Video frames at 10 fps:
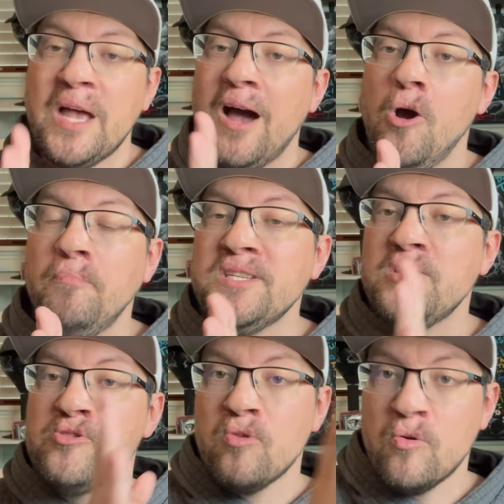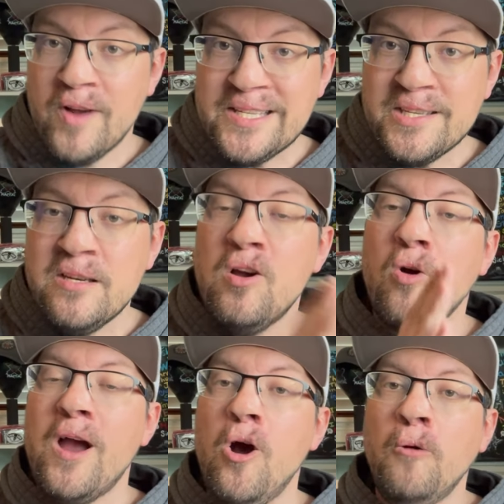I hope he's either arrested
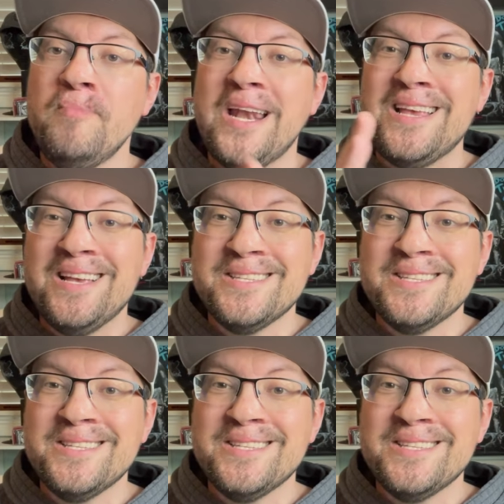or I hope that he